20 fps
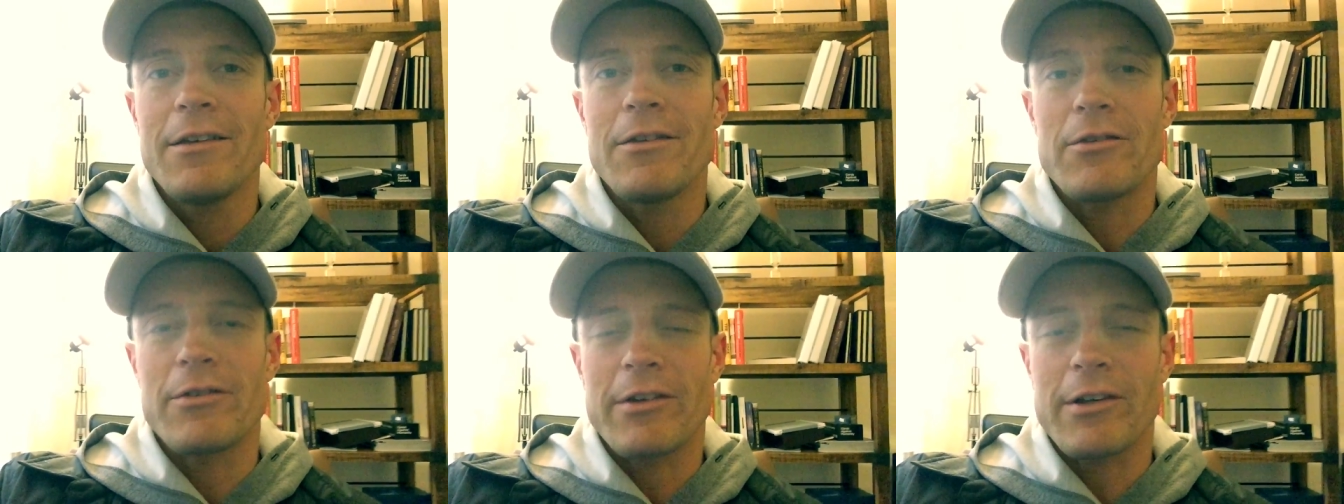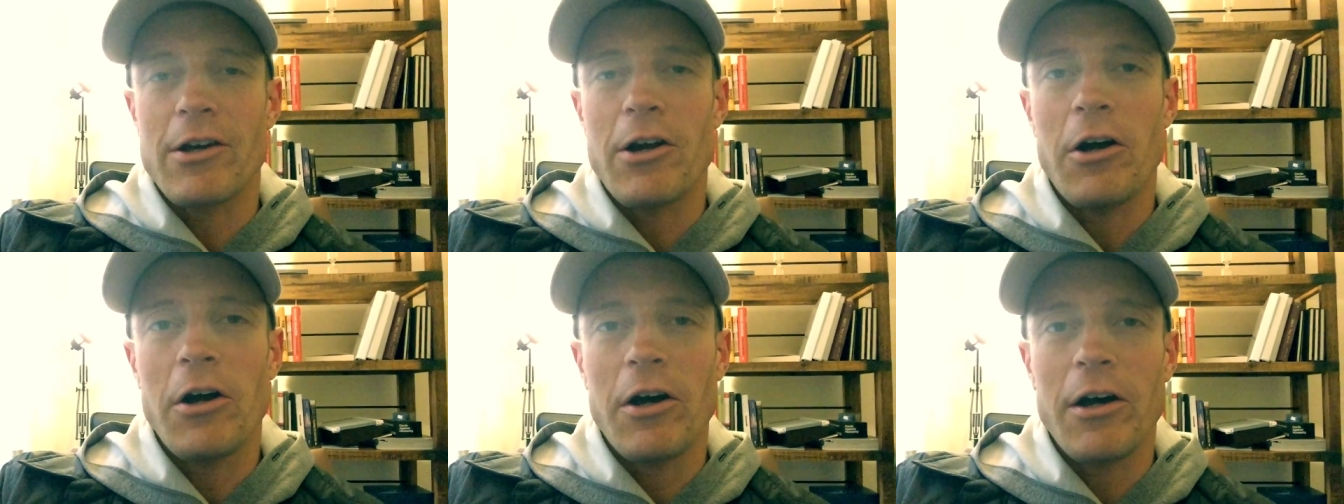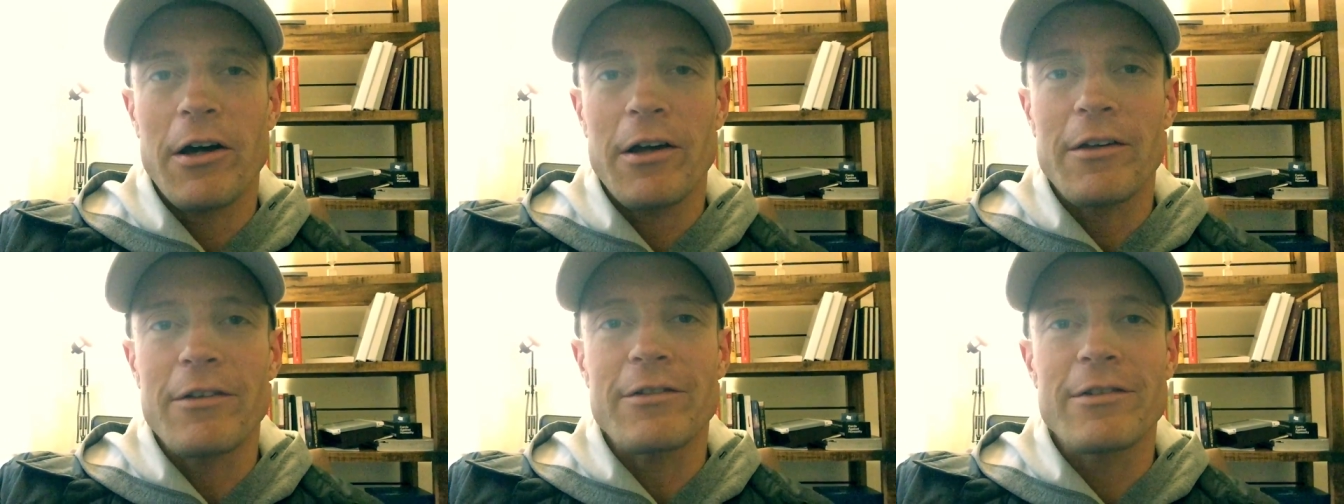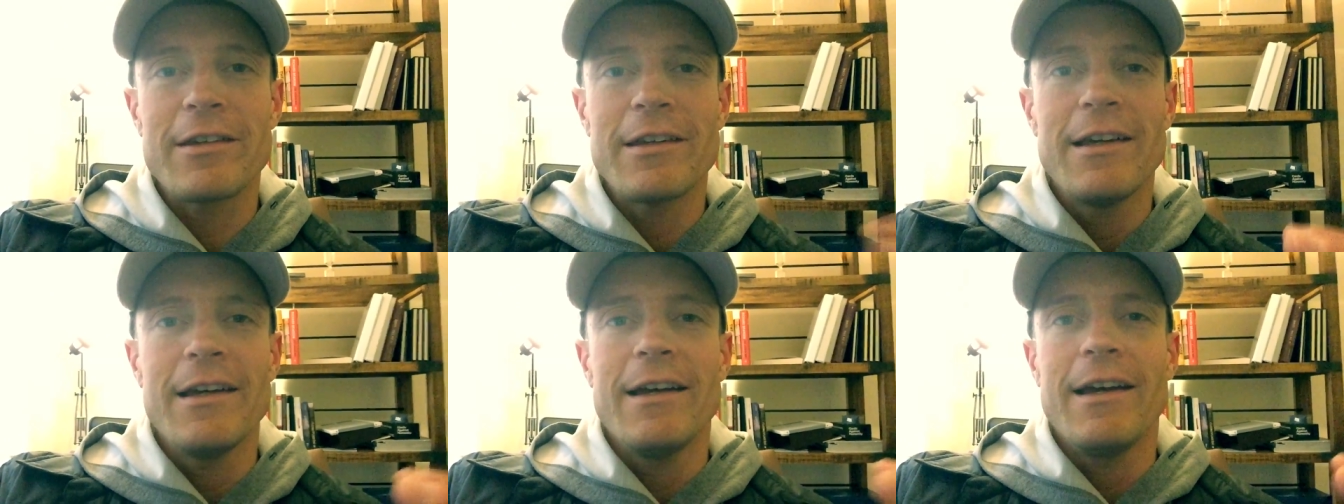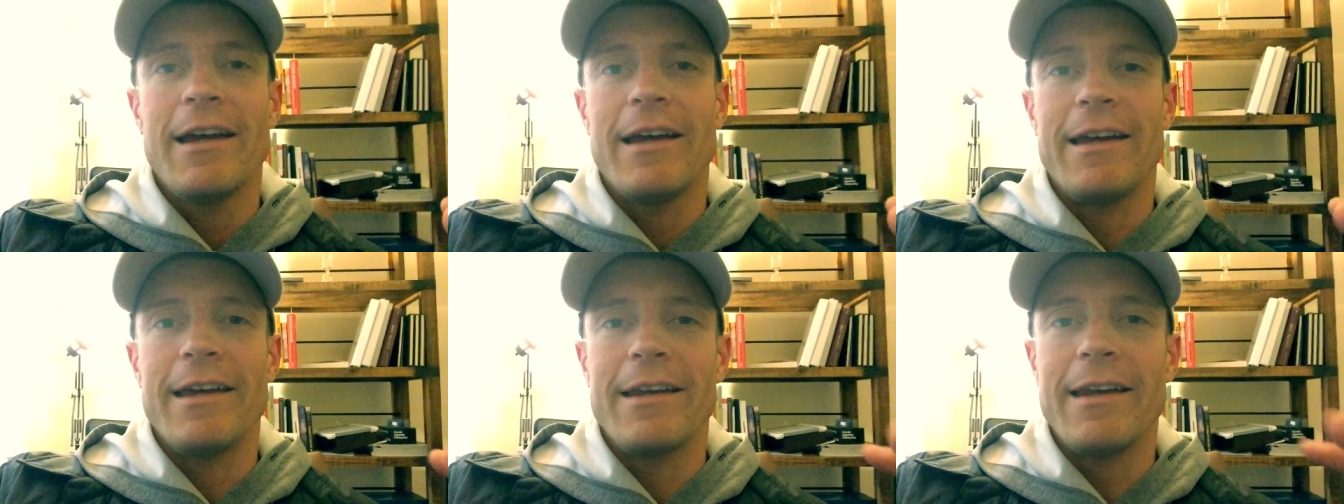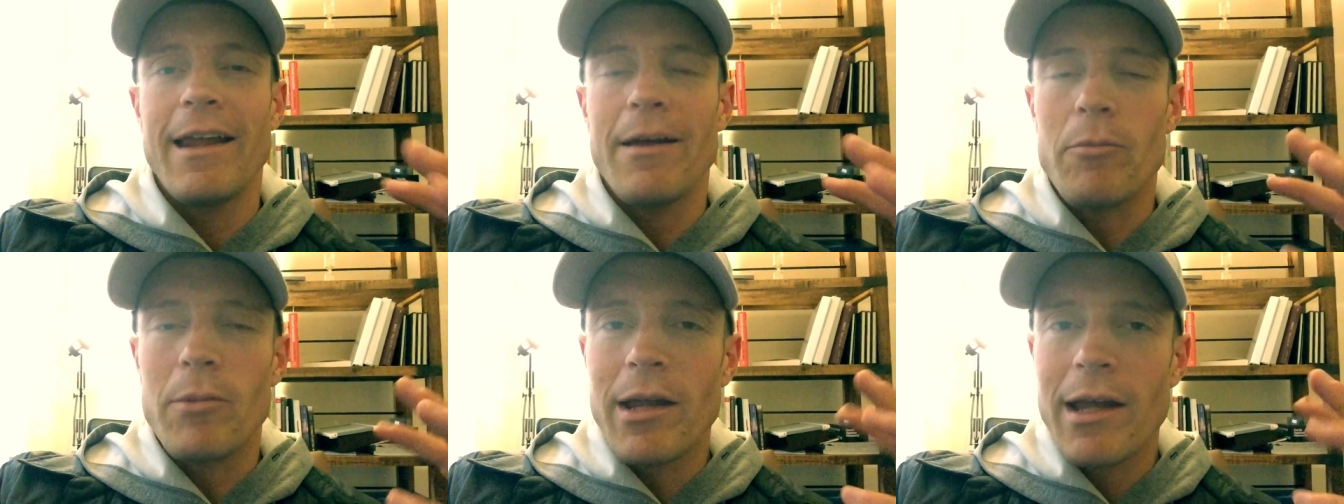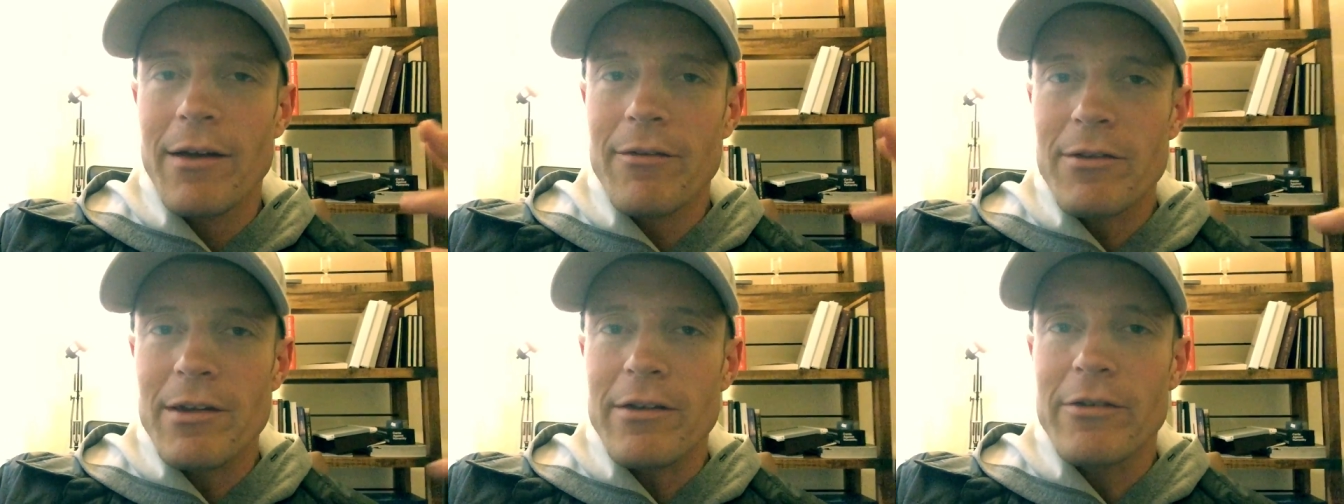there's a cause, and, and we
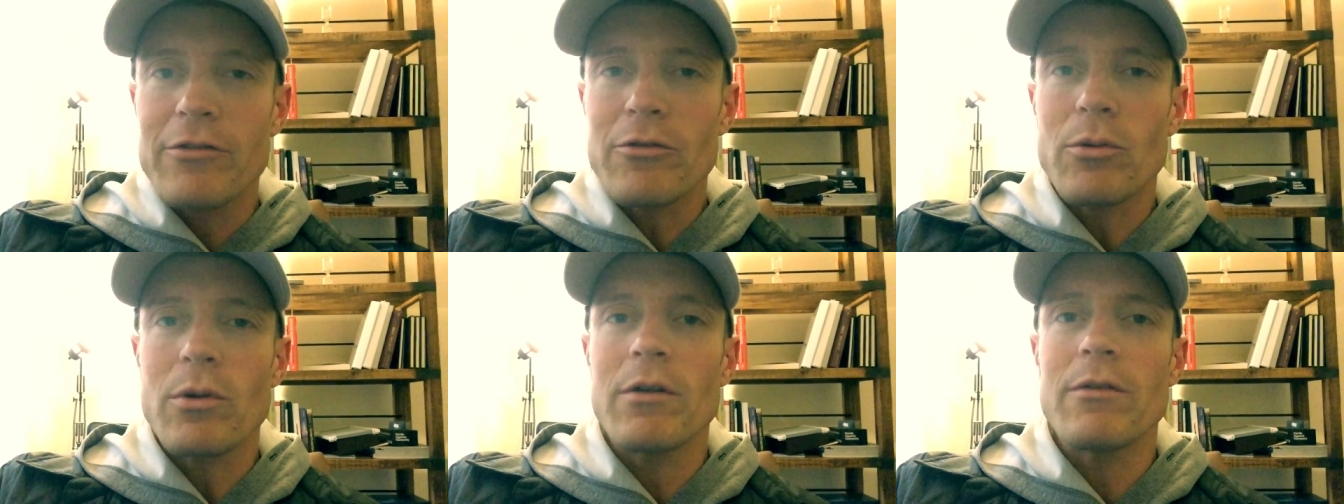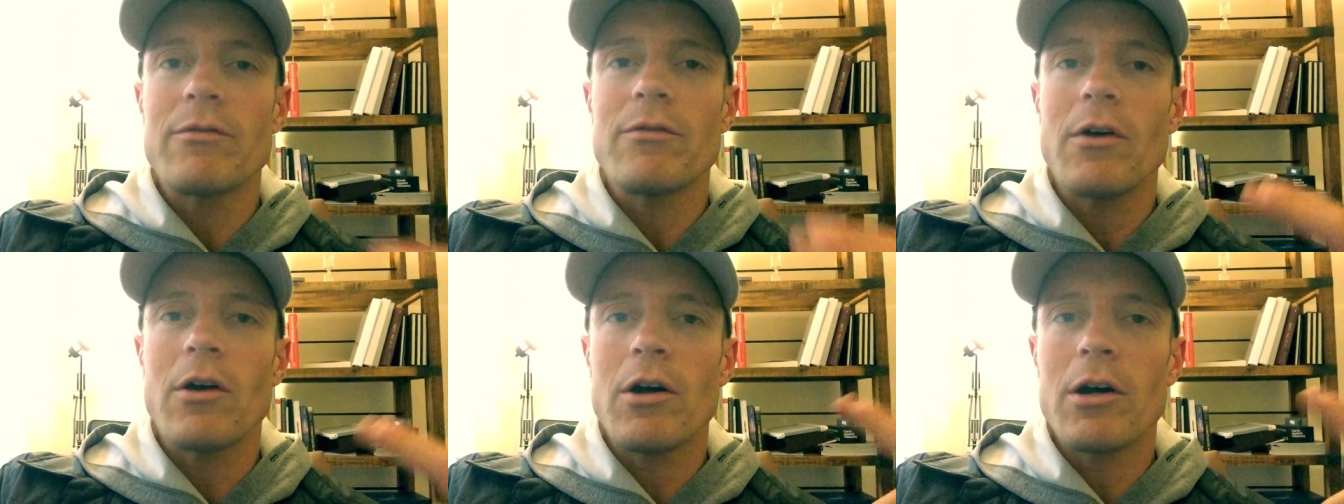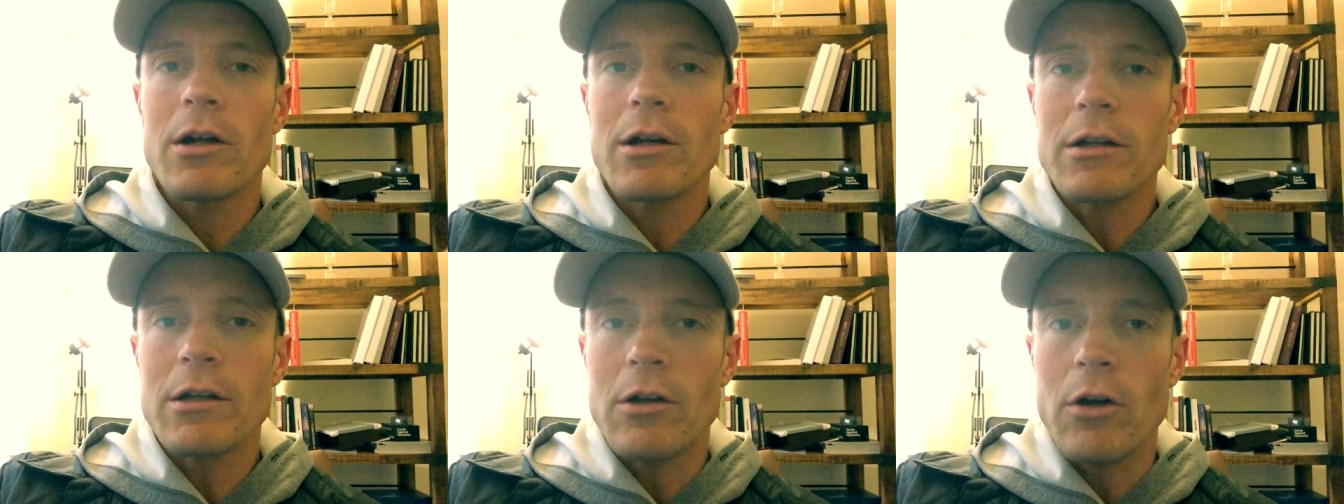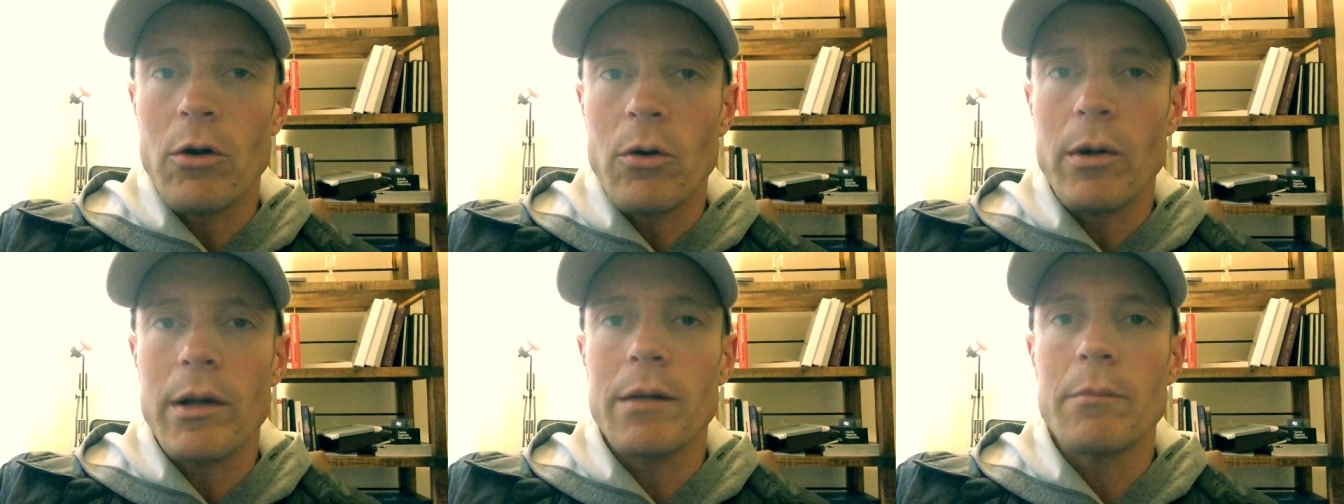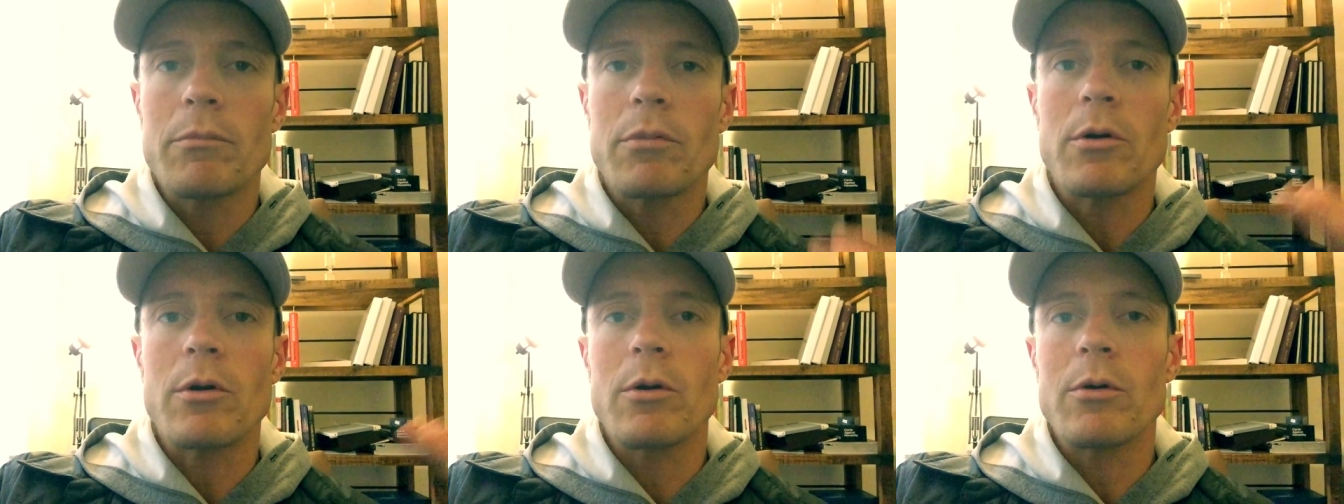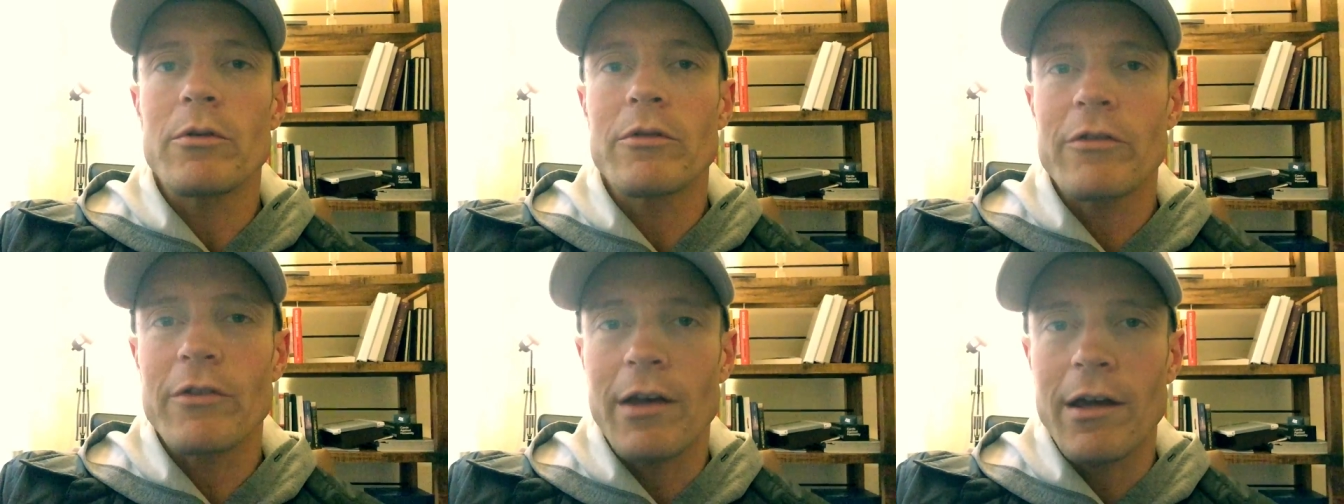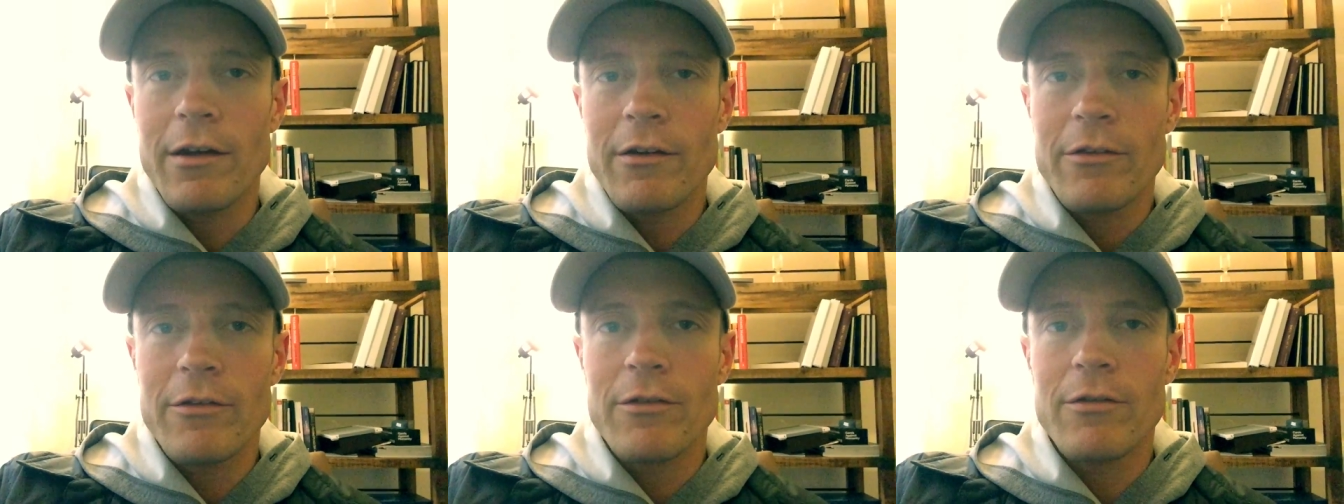have this sort of ongoing
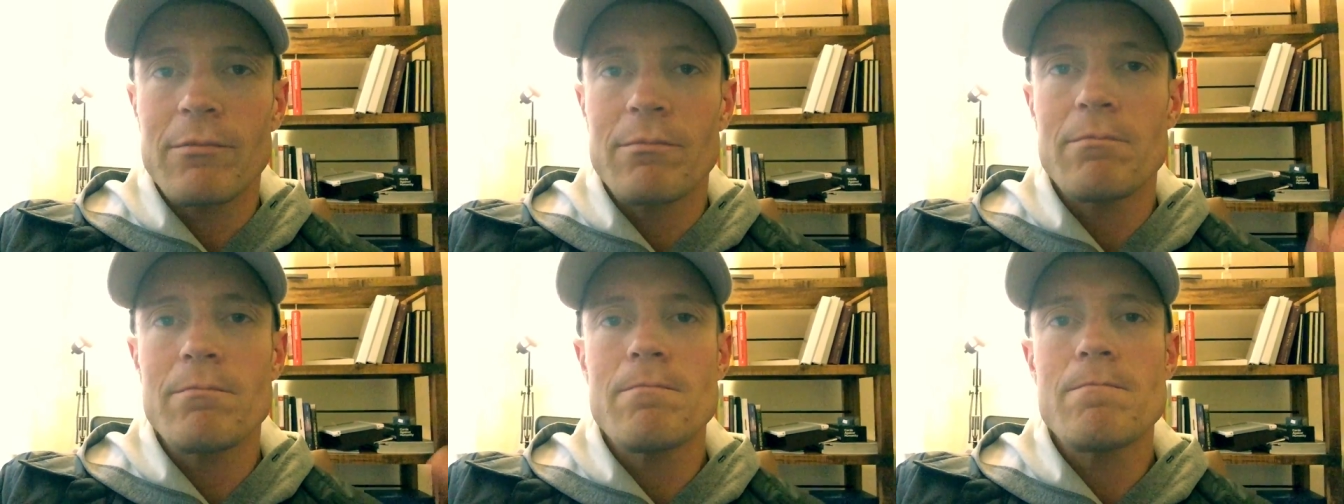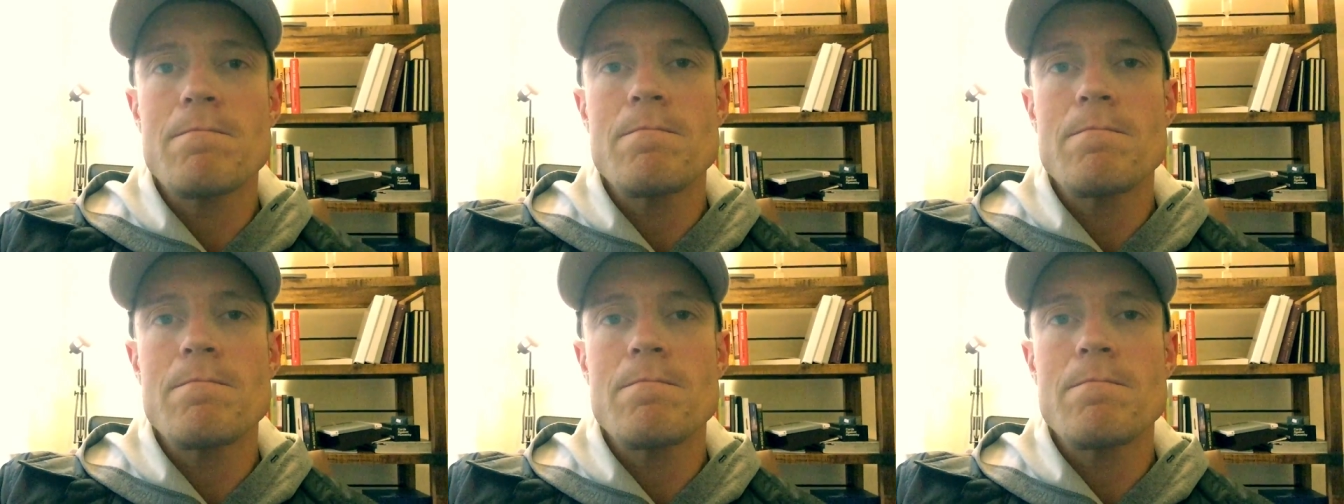process.